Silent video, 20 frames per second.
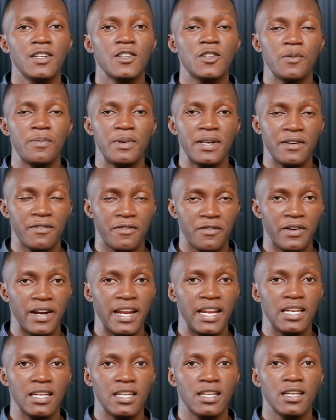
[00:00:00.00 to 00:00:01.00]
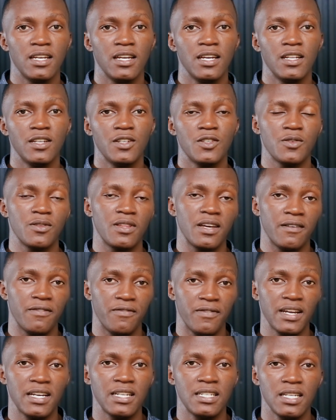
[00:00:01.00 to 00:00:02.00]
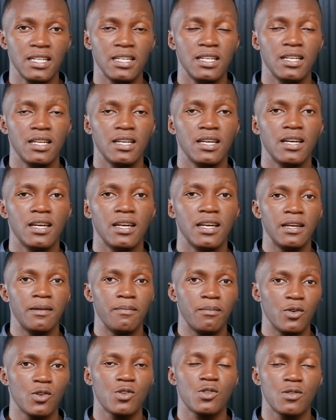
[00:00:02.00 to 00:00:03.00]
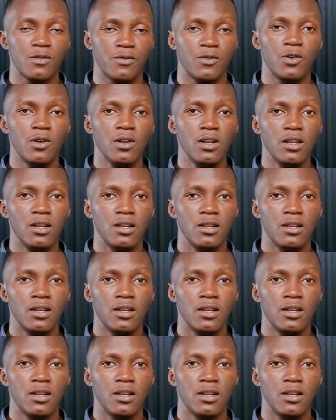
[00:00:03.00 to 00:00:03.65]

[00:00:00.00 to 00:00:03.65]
to be a friend to the affected, and most of all,